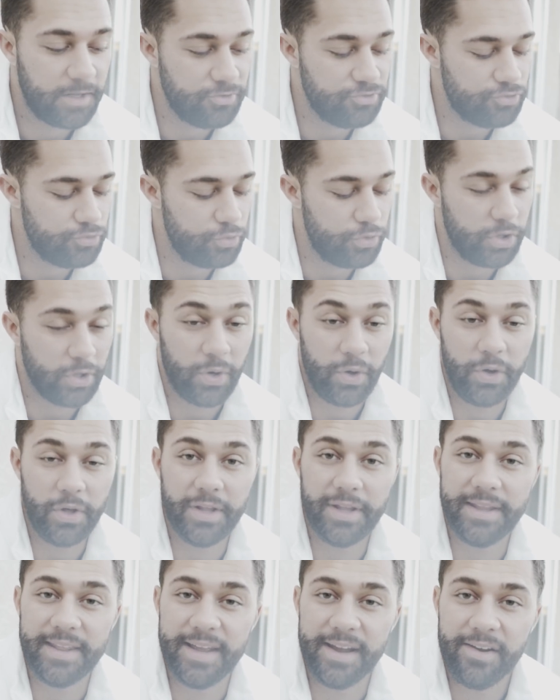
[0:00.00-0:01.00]
drew the
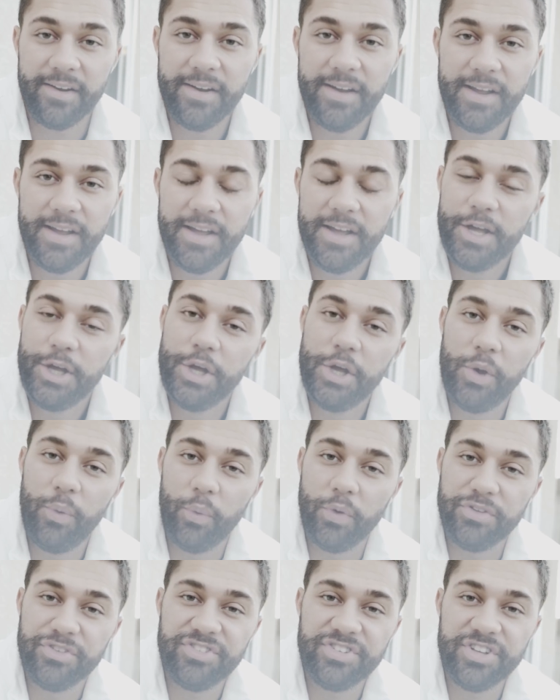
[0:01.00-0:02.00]
oil in there,
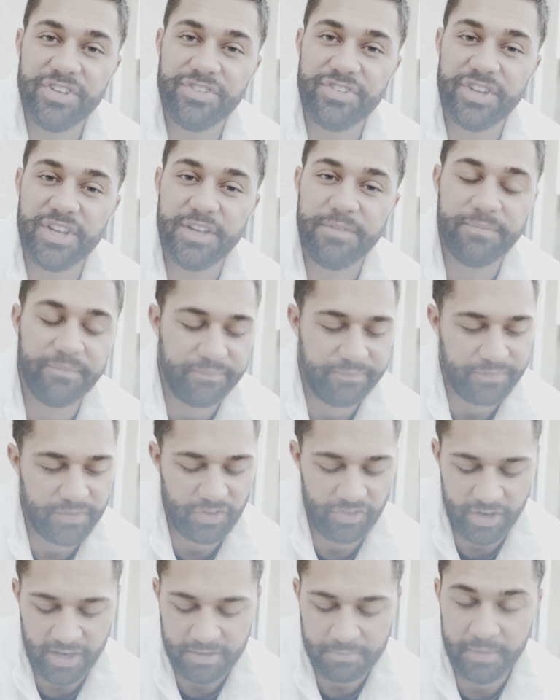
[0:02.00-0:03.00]
1cc,
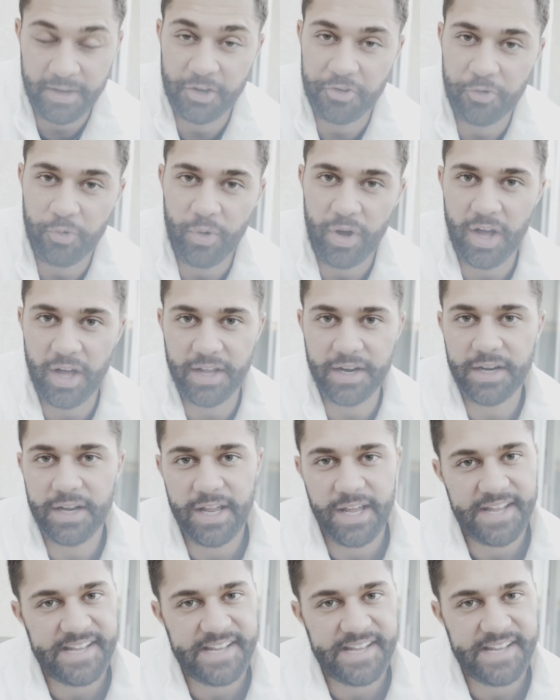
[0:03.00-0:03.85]
right in my quad.